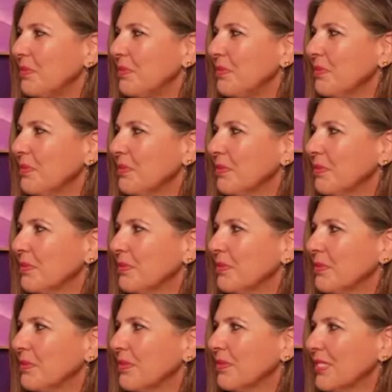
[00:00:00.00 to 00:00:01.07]

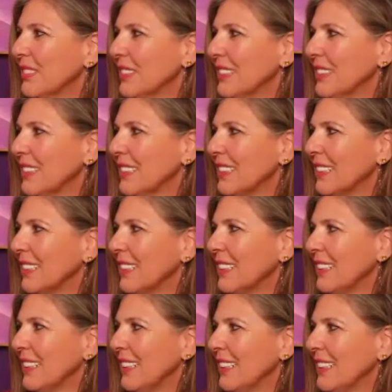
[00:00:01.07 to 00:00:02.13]

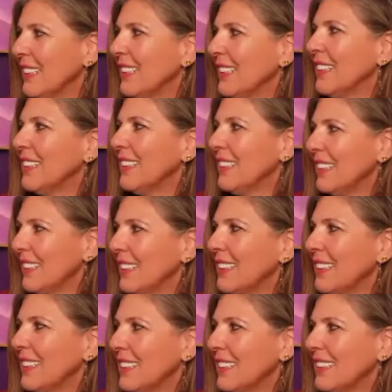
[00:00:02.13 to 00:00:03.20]

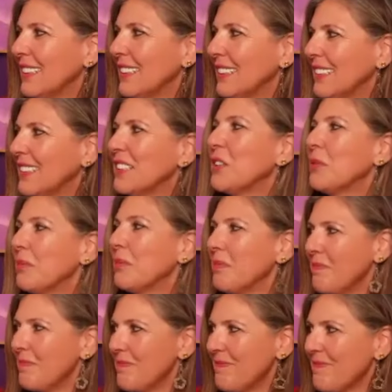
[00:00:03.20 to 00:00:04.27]

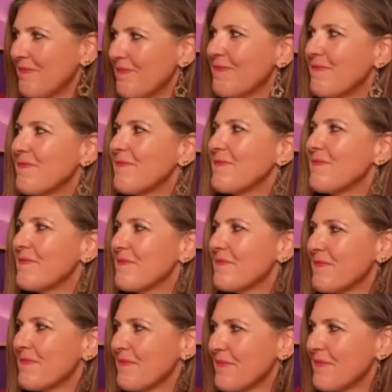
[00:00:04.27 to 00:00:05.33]

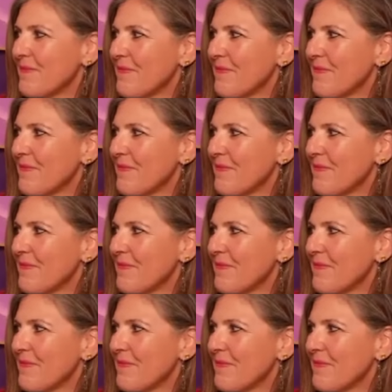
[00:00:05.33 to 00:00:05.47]
[no speech]